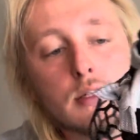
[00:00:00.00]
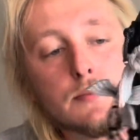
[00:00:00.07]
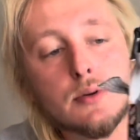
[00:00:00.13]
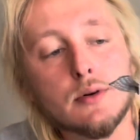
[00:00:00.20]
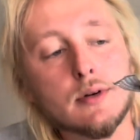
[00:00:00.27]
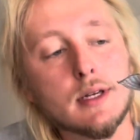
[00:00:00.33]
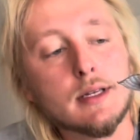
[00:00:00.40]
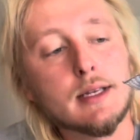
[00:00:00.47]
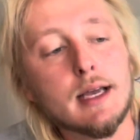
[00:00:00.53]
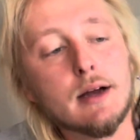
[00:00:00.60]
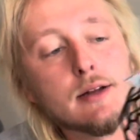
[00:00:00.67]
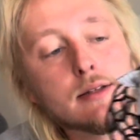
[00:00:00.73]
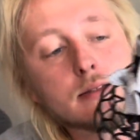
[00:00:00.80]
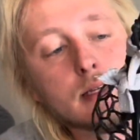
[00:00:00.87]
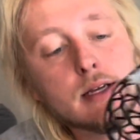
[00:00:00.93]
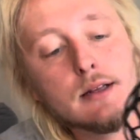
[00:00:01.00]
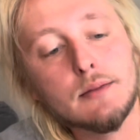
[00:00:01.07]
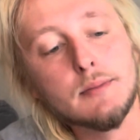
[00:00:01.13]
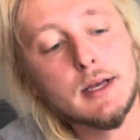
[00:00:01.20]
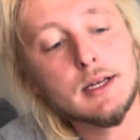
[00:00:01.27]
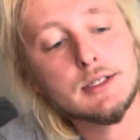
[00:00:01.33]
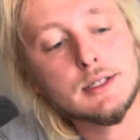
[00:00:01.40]
pulling it down inside the
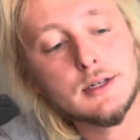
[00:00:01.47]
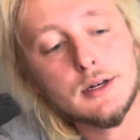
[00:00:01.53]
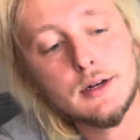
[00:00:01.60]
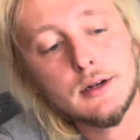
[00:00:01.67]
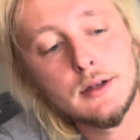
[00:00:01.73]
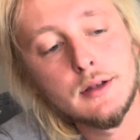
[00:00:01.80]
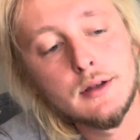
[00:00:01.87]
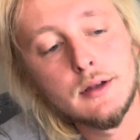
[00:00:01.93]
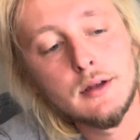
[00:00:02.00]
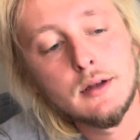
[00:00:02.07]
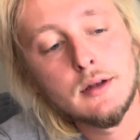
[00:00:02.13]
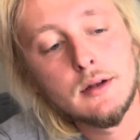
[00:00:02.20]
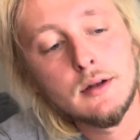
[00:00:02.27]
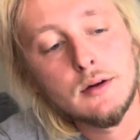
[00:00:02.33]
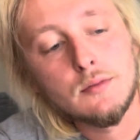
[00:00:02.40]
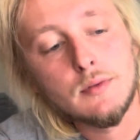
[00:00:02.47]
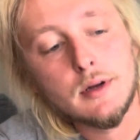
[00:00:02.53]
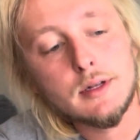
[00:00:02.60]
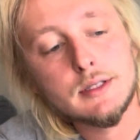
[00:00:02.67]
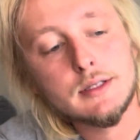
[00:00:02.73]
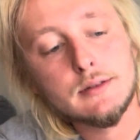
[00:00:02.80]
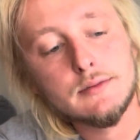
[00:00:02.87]
mesh here
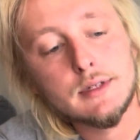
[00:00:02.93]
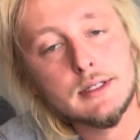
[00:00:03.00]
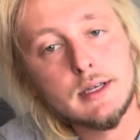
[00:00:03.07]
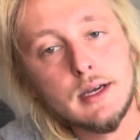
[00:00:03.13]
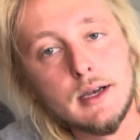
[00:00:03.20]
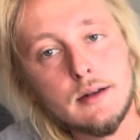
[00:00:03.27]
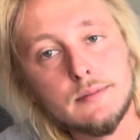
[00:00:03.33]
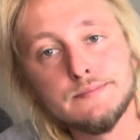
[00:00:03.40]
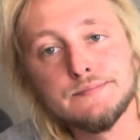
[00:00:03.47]
relatively tight.